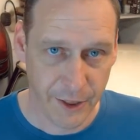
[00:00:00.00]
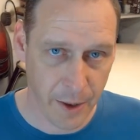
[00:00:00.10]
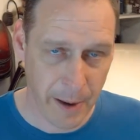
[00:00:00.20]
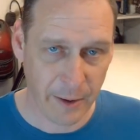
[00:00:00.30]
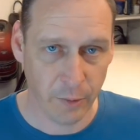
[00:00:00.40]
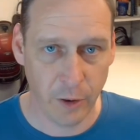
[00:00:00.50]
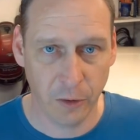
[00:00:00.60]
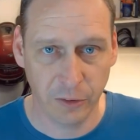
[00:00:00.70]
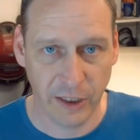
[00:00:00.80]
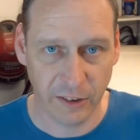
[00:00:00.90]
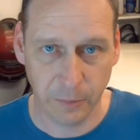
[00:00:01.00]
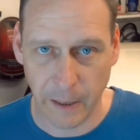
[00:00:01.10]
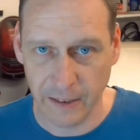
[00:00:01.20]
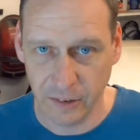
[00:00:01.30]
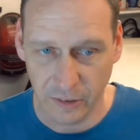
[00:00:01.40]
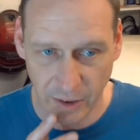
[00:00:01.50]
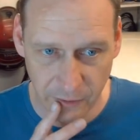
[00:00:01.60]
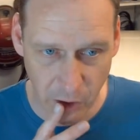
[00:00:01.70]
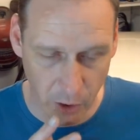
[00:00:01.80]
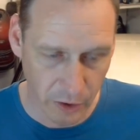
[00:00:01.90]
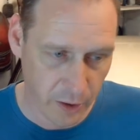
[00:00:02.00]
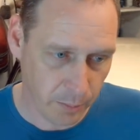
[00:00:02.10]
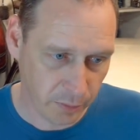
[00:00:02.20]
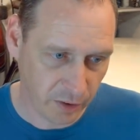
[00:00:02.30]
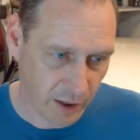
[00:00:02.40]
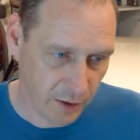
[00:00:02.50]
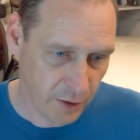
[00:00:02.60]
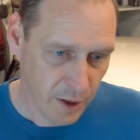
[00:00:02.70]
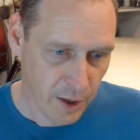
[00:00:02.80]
the amount of offset and spacers they've got on them. So